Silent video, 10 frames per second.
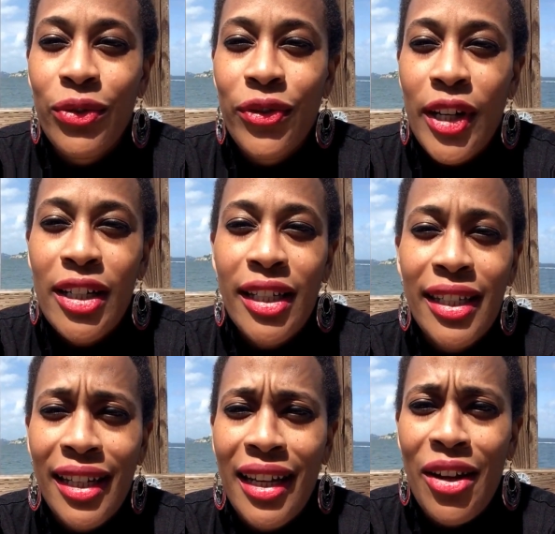First
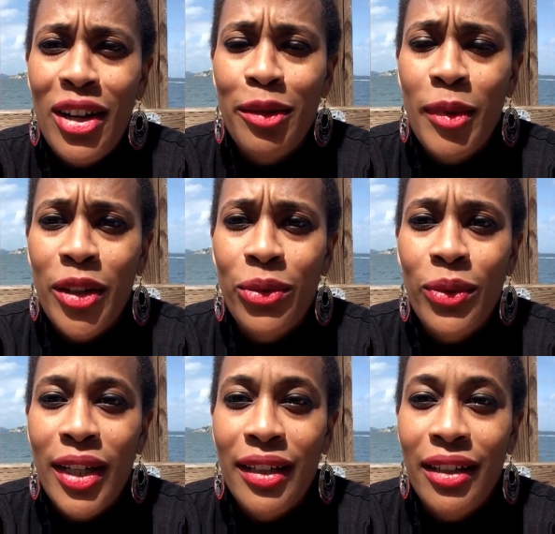thing I recommend
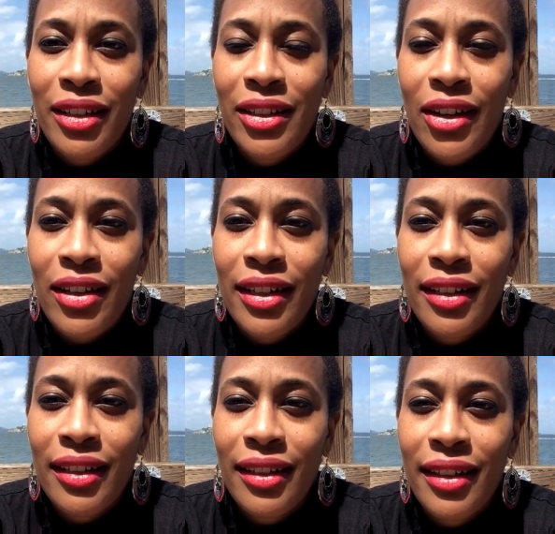when you're
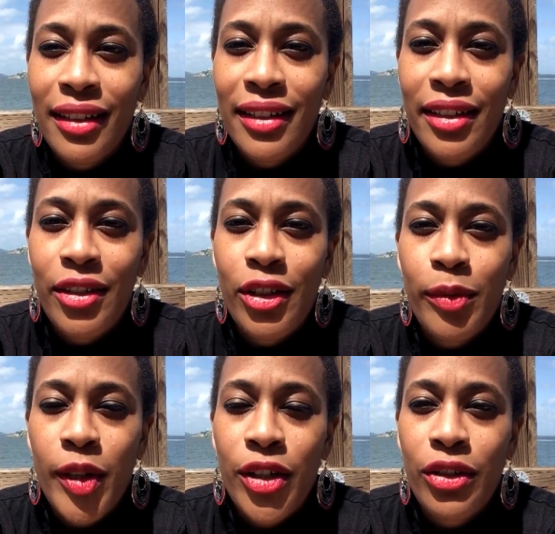starting this in your
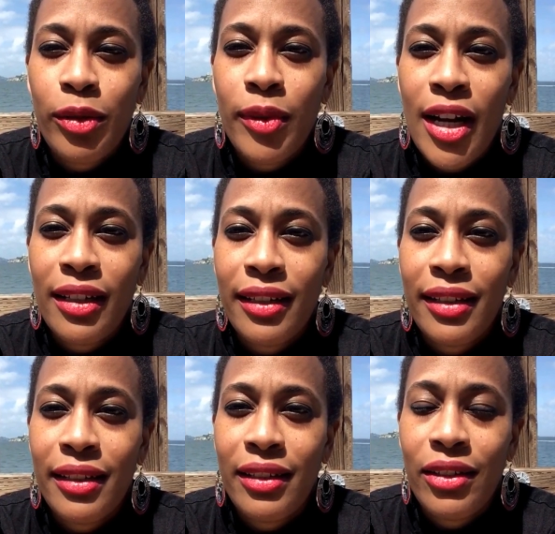spiritual
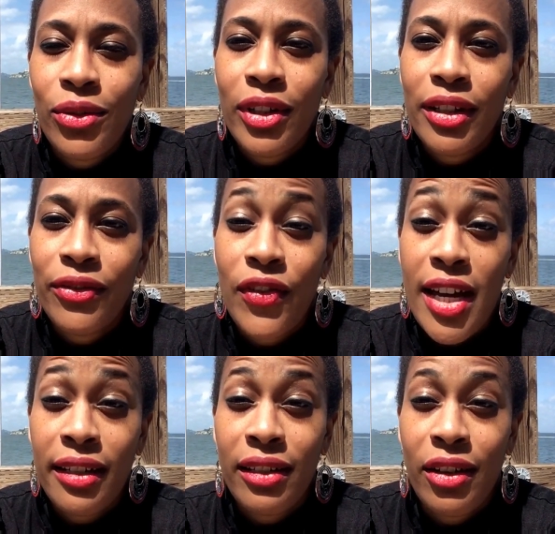practice is to really
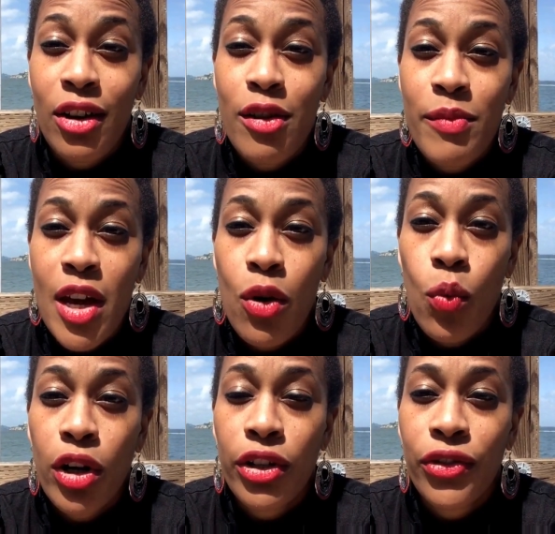find a term that
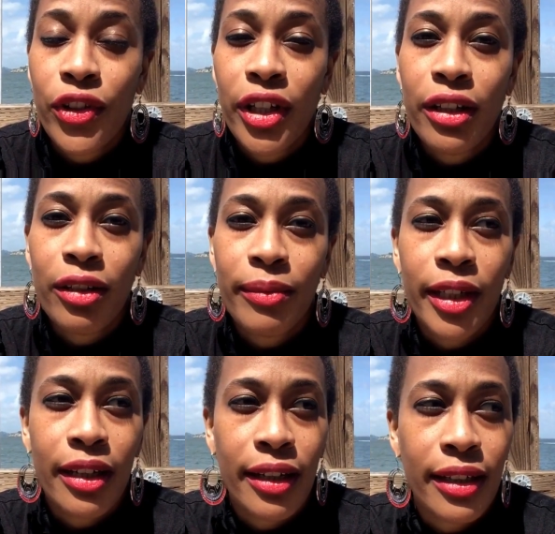works for you,
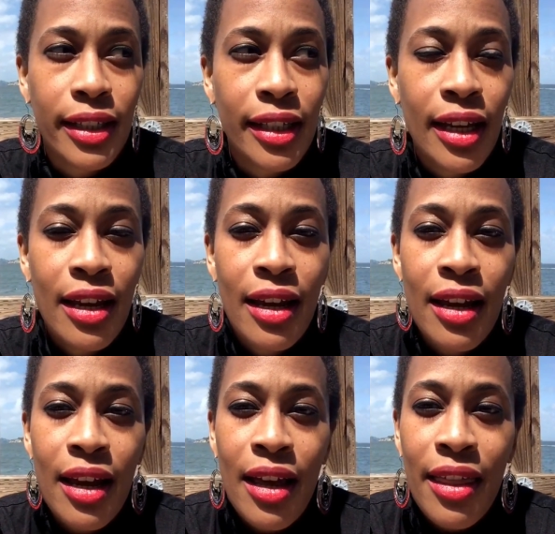because
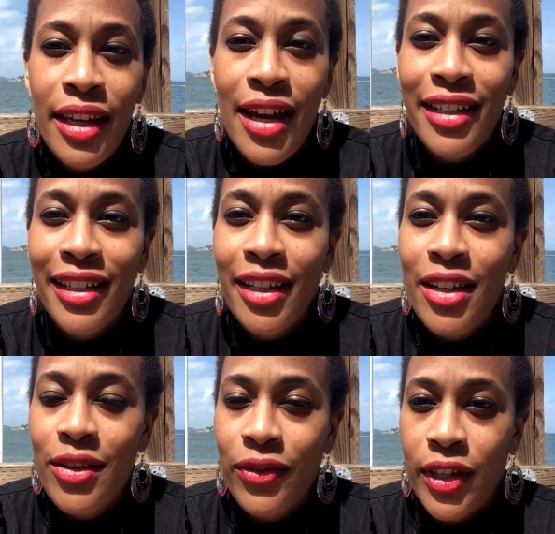the
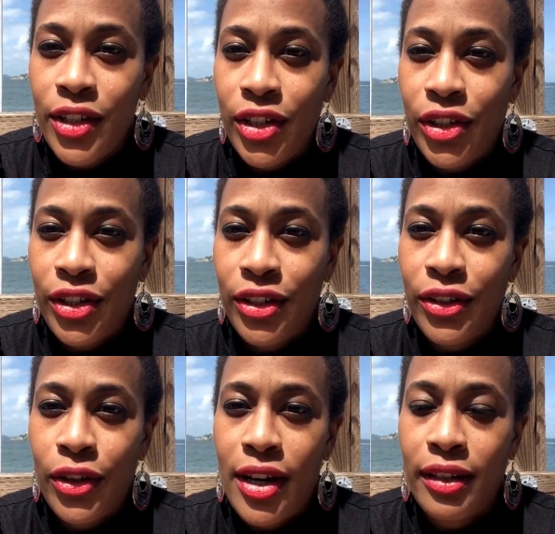idea of
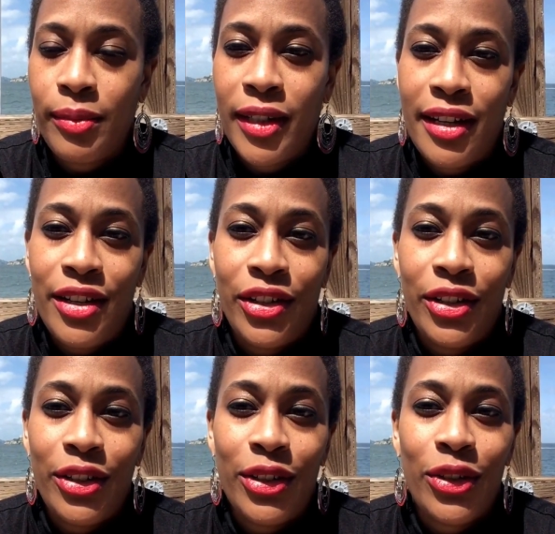conditions or
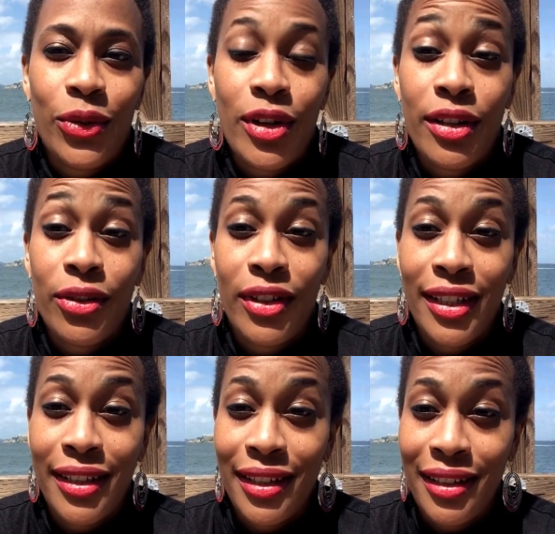expectations or the
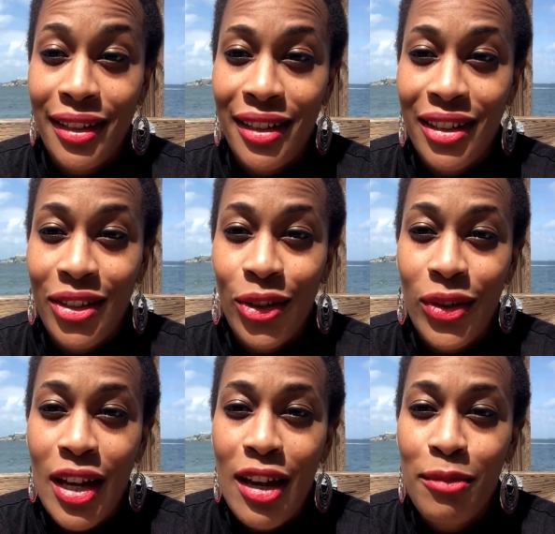resistance
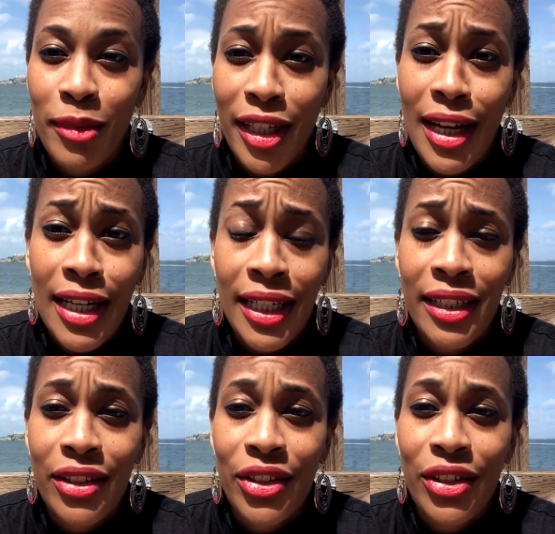to them, like
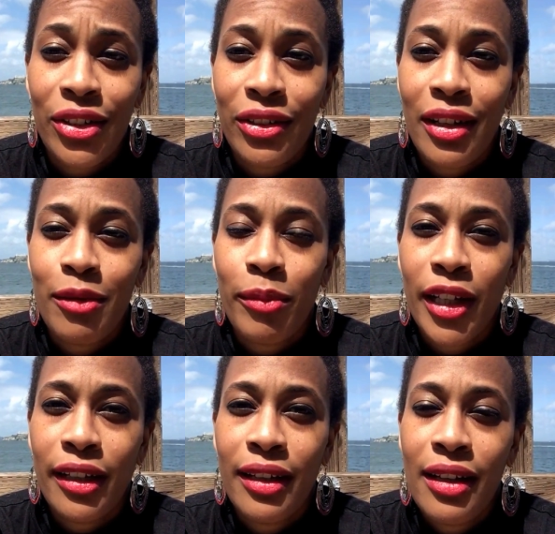unconditional, can
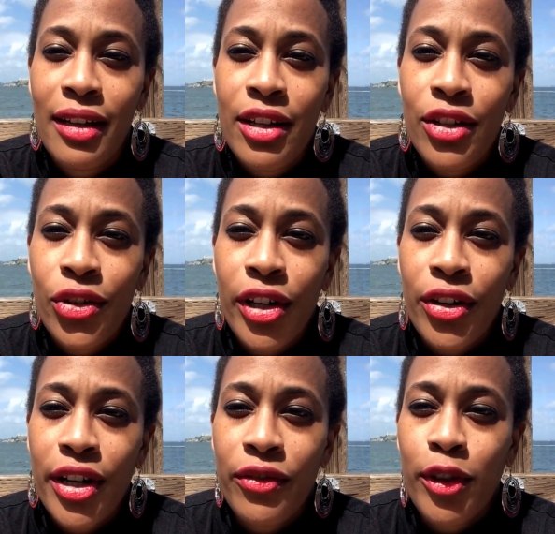be
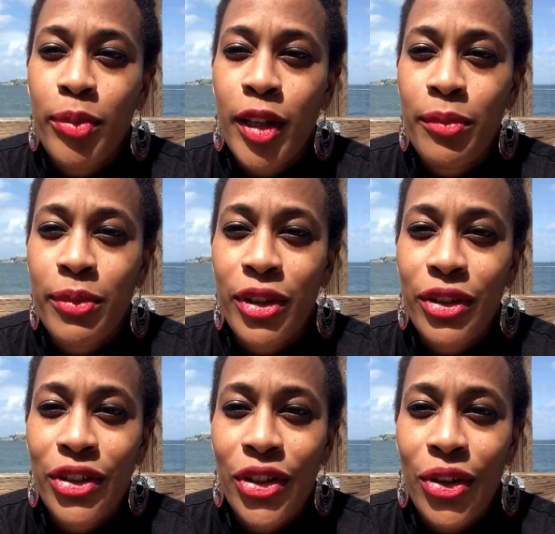triggering for
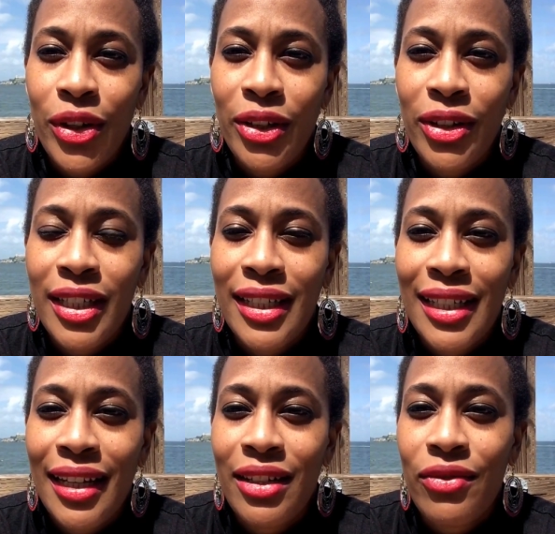people. So you can
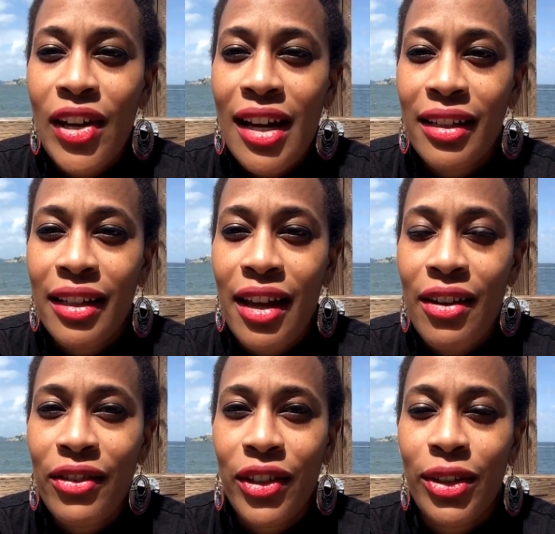say divine
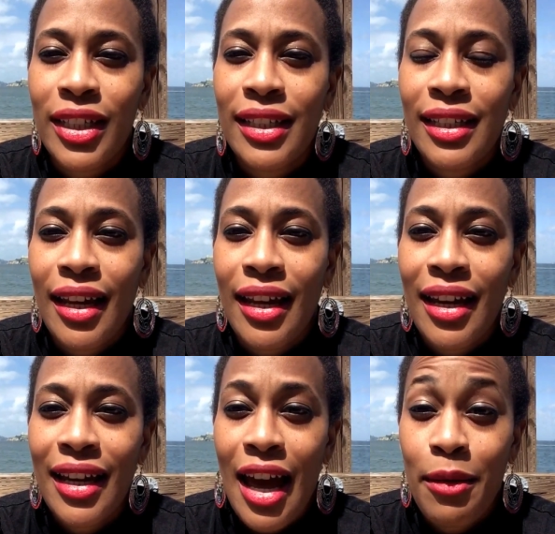love, you can say
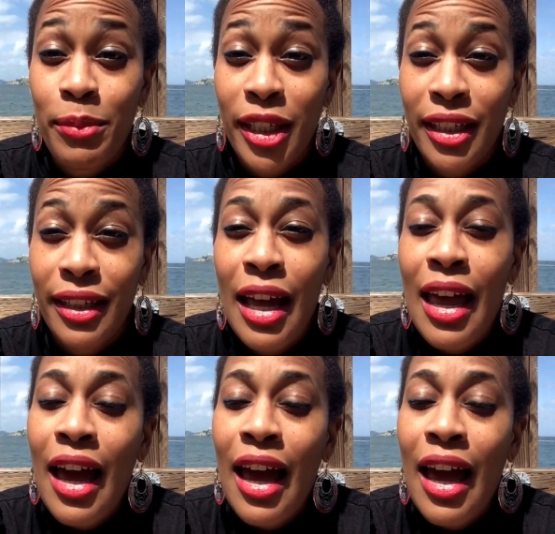agape.